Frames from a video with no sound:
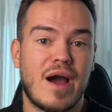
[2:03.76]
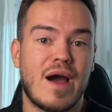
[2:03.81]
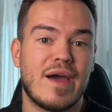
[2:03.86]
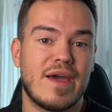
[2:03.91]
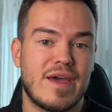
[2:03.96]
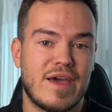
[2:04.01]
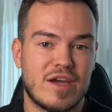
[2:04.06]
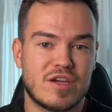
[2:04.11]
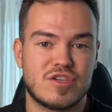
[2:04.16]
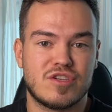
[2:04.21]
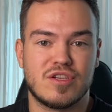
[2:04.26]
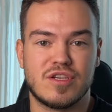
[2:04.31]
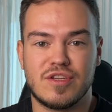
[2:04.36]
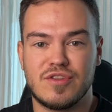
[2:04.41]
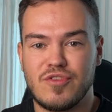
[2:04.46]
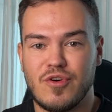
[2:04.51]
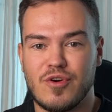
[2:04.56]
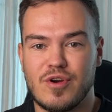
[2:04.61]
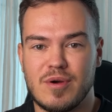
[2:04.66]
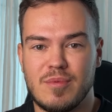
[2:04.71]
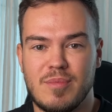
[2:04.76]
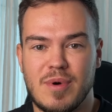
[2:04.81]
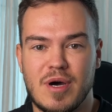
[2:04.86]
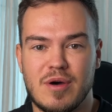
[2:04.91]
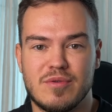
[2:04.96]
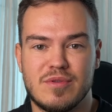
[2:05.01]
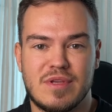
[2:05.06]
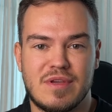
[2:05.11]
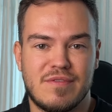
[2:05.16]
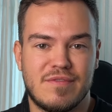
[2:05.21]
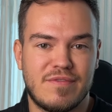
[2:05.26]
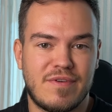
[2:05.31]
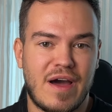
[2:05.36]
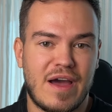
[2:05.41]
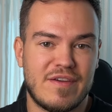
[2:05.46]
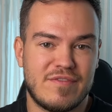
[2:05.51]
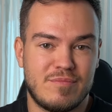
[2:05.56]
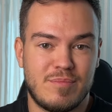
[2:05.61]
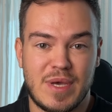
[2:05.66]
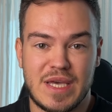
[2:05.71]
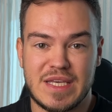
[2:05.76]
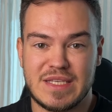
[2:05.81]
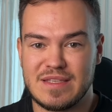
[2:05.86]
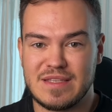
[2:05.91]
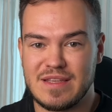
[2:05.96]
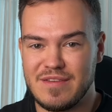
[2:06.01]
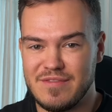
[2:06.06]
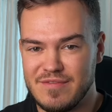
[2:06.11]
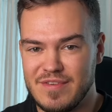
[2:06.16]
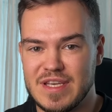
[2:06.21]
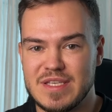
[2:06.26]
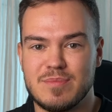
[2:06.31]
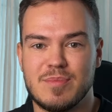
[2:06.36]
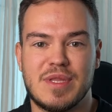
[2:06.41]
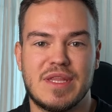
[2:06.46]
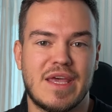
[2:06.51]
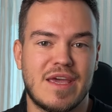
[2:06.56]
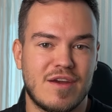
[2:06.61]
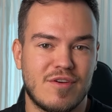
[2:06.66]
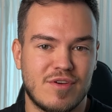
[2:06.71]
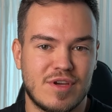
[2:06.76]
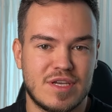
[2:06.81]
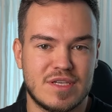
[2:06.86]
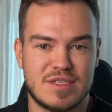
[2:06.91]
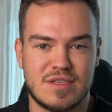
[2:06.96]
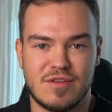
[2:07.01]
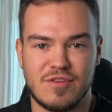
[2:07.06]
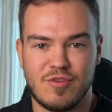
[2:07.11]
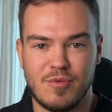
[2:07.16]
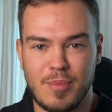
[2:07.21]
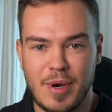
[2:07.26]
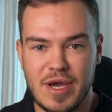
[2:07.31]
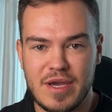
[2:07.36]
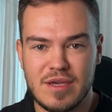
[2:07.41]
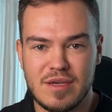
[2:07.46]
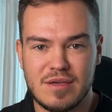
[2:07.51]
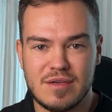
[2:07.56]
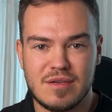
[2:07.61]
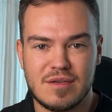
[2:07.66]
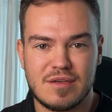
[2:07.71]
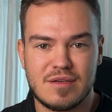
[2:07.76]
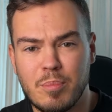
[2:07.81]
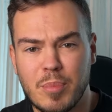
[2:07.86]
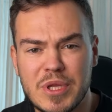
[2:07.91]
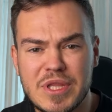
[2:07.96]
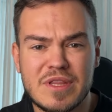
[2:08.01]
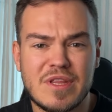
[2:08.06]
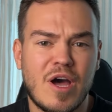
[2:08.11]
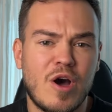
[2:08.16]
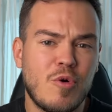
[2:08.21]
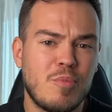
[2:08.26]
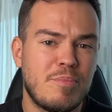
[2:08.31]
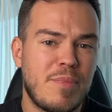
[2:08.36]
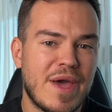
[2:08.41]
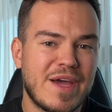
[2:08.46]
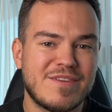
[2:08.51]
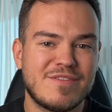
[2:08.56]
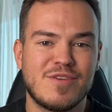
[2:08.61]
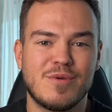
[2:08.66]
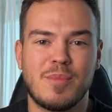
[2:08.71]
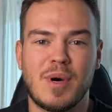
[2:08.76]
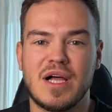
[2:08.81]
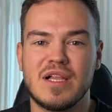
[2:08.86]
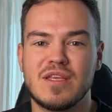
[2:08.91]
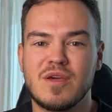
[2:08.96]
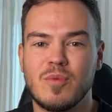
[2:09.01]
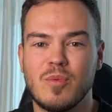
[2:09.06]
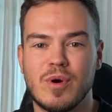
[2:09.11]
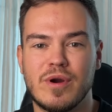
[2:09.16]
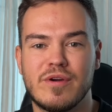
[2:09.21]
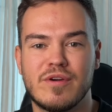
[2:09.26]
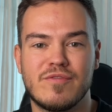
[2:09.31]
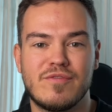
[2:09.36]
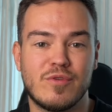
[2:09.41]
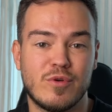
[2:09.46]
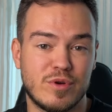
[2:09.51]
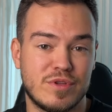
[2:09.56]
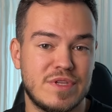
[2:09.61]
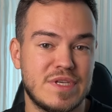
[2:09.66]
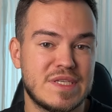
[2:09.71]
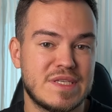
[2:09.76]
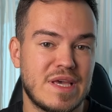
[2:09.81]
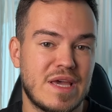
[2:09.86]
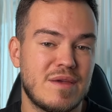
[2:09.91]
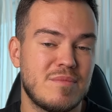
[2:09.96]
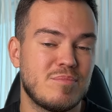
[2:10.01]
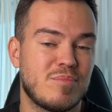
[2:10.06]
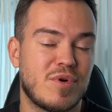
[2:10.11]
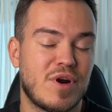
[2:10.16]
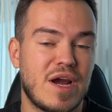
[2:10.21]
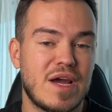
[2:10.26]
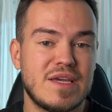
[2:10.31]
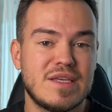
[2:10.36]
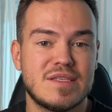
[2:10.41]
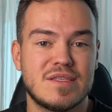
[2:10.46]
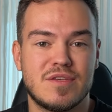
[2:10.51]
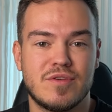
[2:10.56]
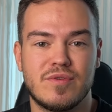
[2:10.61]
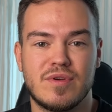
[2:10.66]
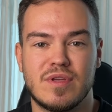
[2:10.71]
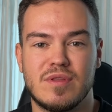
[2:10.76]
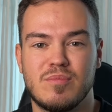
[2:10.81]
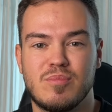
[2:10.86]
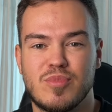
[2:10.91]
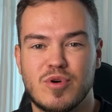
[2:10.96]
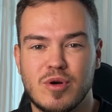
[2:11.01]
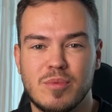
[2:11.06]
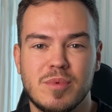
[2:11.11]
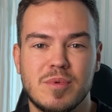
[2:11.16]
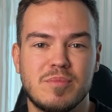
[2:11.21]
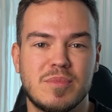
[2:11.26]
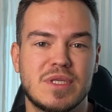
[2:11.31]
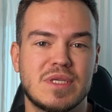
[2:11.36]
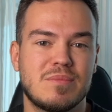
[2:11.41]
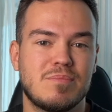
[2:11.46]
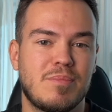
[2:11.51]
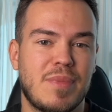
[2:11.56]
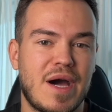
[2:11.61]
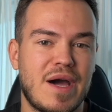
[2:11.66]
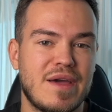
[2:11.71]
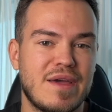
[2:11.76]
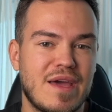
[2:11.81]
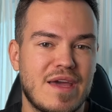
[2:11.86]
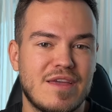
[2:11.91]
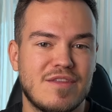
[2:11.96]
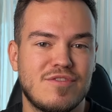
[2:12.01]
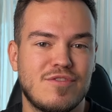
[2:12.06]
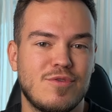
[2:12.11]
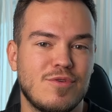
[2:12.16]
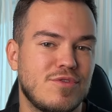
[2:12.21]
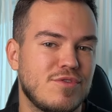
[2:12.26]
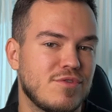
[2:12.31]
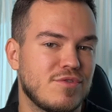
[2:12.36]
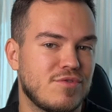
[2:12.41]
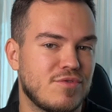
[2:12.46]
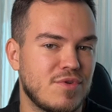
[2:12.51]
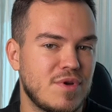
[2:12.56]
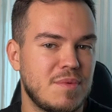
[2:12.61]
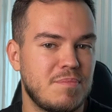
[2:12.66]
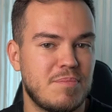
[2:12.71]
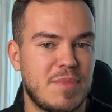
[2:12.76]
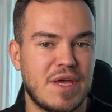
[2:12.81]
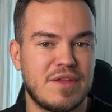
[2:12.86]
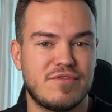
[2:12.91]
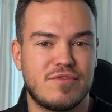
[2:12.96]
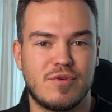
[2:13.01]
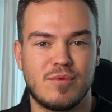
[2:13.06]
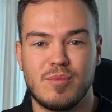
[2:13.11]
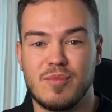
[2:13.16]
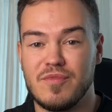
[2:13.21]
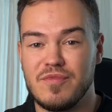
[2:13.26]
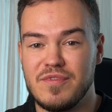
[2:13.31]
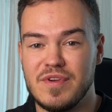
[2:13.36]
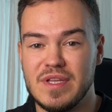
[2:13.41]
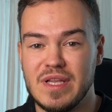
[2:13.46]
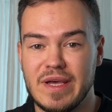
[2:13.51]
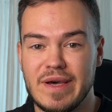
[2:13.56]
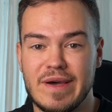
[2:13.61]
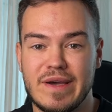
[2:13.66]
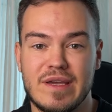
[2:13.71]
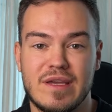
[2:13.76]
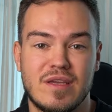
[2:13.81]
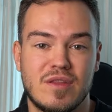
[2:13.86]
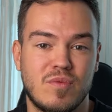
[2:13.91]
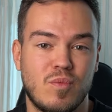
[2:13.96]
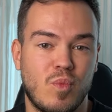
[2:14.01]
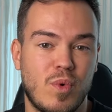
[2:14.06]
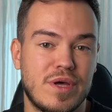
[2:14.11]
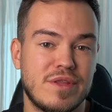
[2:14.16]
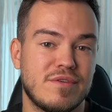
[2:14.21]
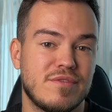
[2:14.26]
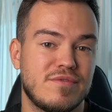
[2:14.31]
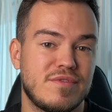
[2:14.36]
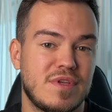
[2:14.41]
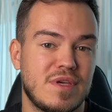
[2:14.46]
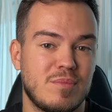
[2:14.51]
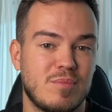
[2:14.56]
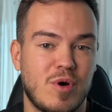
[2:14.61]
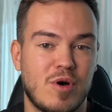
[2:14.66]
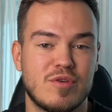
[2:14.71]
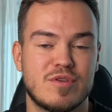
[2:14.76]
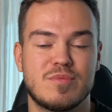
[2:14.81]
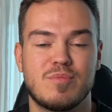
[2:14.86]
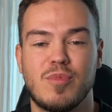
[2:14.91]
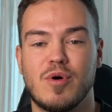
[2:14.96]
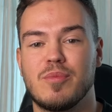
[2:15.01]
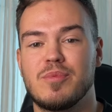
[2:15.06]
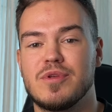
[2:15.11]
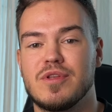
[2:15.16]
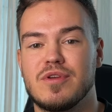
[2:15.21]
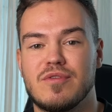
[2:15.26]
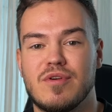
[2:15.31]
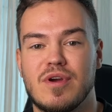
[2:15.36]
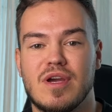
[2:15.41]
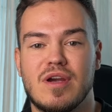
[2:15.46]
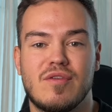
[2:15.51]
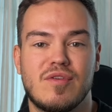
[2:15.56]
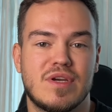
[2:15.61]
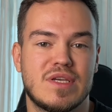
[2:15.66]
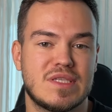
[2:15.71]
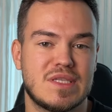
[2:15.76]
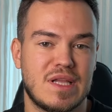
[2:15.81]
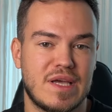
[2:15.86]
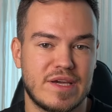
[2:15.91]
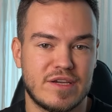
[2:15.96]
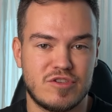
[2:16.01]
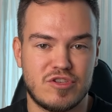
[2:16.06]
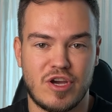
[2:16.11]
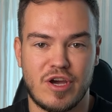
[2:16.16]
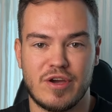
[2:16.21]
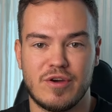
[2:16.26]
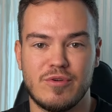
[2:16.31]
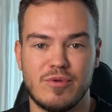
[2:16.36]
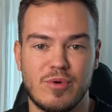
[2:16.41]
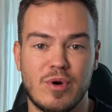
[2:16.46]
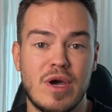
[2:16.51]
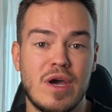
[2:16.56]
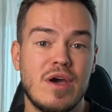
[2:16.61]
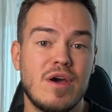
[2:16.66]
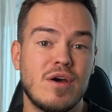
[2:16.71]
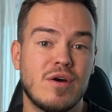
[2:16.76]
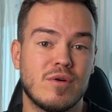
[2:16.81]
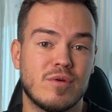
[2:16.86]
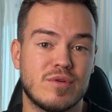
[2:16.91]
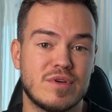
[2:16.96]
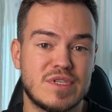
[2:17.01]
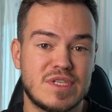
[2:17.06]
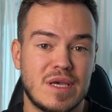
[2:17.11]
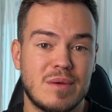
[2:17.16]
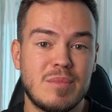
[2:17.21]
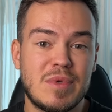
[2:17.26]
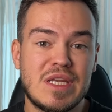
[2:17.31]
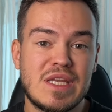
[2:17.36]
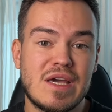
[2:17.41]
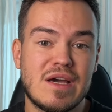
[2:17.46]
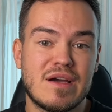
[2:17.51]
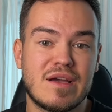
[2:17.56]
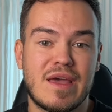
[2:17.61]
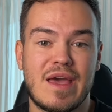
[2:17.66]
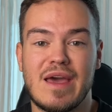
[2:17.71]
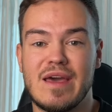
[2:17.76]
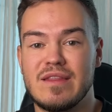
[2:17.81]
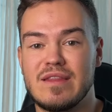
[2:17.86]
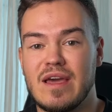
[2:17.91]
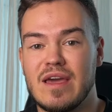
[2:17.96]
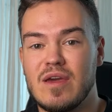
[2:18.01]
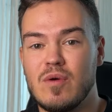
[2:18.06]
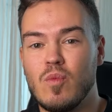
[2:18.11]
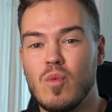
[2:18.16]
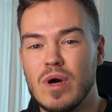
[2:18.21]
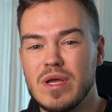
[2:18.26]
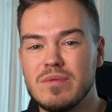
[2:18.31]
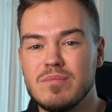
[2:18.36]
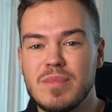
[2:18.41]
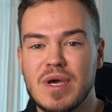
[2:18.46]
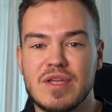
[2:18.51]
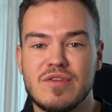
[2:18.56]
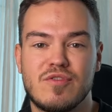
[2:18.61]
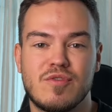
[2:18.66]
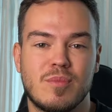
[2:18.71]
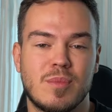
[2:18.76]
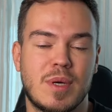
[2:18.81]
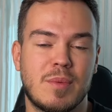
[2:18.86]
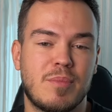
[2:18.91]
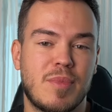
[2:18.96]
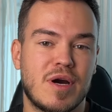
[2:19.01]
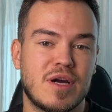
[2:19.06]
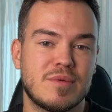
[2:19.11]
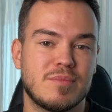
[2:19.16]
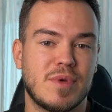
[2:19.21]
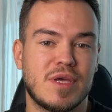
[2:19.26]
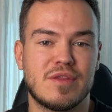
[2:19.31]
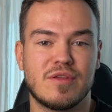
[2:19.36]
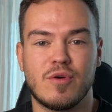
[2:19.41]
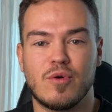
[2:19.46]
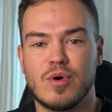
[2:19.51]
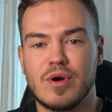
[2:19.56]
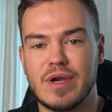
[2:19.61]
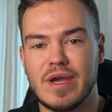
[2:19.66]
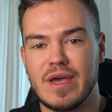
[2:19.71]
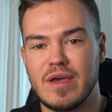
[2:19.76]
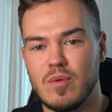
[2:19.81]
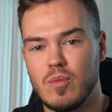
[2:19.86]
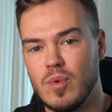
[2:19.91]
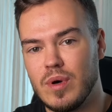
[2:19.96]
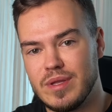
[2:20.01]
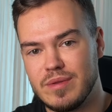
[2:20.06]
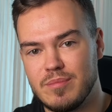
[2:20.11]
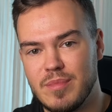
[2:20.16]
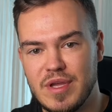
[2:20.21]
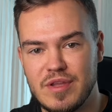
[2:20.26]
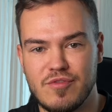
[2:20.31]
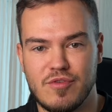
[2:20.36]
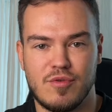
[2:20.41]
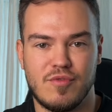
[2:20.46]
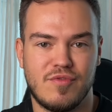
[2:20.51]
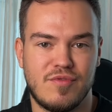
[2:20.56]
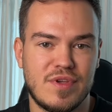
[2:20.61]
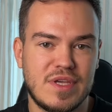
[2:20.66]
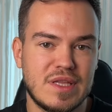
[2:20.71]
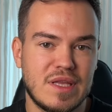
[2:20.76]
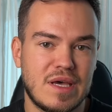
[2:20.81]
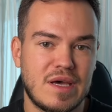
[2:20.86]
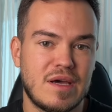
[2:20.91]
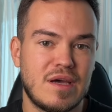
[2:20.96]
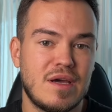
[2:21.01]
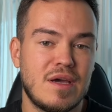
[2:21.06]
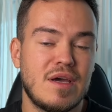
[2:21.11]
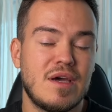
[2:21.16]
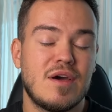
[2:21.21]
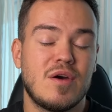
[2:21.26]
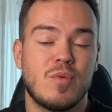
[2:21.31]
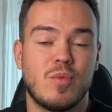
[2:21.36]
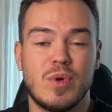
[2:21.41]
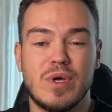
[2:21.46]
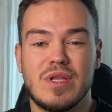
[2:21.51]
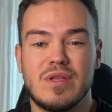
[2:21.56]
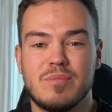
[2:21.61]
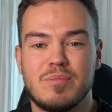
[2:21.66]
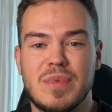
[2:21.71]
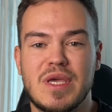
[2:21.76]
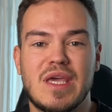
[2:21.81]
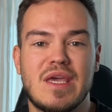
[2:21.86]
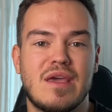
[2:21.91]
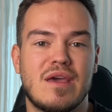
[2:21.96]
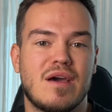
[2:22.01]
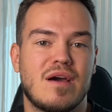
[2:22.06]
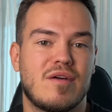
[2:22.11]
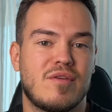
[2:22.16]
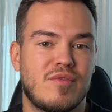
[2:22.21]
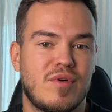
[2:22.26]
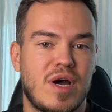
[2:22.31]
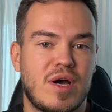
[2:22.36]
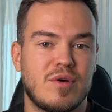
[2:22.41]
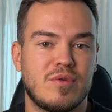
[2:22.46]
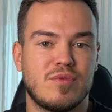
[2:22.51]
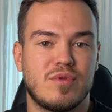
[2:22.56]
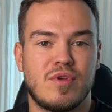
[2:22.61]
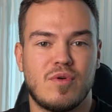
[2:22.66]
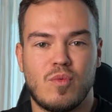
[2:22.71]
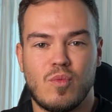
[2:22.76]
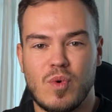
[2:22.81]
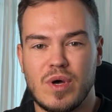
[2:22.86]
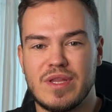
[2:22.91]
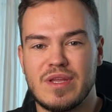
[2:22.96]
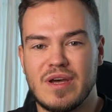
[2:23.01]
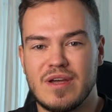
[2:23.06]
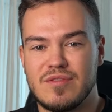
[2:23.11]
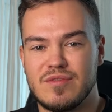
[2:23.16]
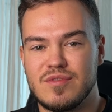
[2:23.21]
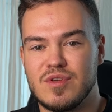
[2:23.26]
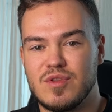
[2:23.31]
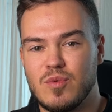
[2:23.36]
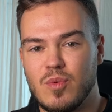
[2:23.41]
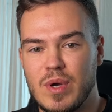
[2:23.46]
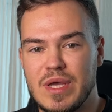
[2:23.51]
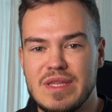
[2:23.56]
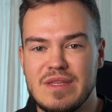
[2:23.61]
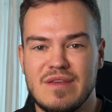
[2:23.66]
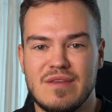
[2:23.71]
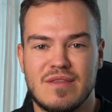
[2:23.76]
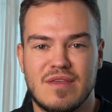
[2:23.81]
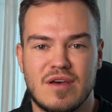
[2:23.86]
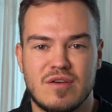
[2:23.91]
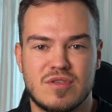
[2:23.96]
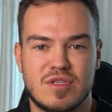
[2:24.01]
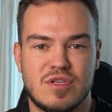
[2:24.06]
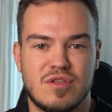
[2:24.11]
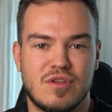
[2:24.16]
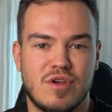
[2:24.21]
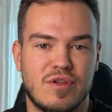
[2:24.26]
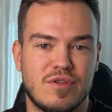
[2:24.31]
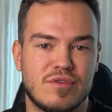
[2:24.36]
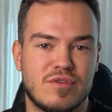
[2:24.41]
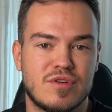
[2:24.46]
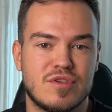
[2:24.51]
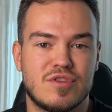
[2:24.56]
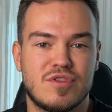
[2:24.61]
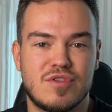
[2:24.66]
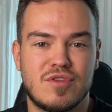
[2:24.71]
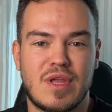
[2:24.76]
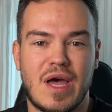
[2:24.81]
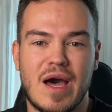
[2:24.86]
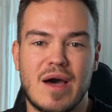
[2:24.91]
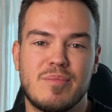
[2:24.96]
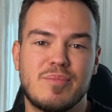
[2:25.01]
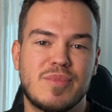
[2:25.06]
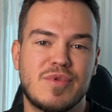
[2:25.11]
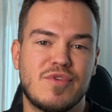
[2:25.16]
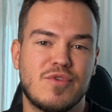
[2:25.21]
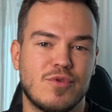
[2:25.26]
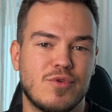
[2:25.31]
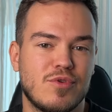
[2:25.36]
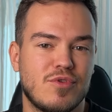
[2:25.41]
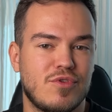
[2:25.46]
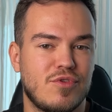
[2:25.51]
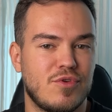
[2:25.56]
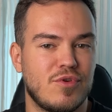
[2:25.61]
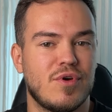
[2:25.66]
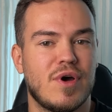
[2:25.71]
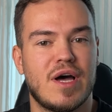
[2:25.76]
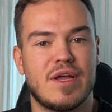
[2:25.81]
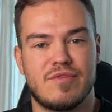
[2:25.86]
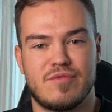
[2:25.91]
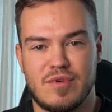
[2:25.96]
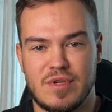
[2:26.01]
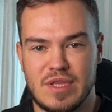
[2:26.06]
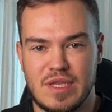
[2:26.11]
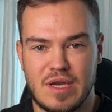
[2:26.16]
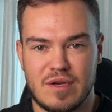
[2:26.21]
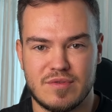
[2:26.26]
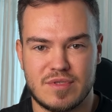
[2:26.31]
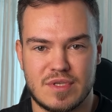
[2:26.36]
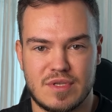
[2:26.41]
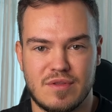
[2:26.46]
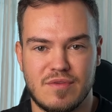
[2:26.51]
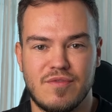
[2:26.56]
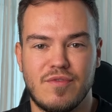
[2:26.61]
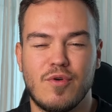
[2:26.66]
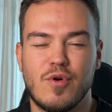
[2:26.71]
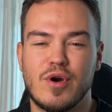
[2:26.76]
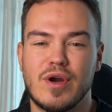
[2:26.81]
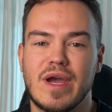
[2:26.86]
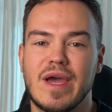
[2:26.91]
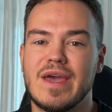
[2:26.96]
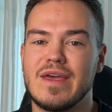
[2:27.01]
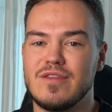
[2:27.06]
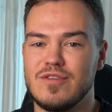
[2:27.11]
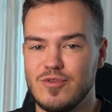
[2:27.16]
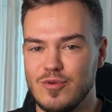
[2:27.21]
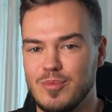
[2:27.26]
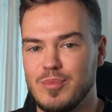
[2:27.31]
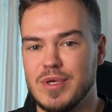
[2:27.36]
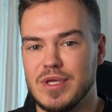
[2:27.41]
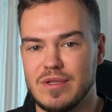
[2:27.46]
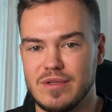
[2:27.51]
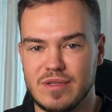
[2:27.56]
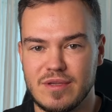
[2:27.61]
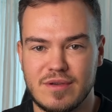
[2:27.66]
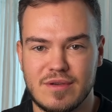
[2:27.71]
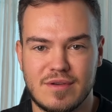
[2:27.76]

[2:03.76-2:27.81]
I actually talk about the 5 best investment areas in Dubai. But now back to Bali, where for the same price you can probably buy a 2 to 3 bedroom villa in one of the most popular areas like Canggu or Seminyak, and a 1-bedroom apartment or a 1-bedroom villa will be around $120,000 up to $200,000 for a new build.